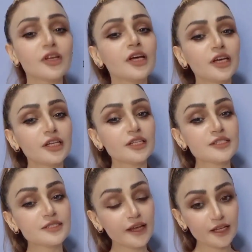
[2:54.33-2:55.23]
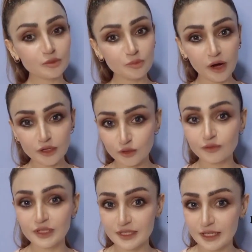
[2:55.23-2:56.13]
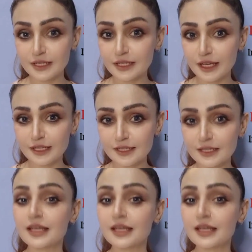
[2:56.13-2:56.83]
in the second part of the sentence,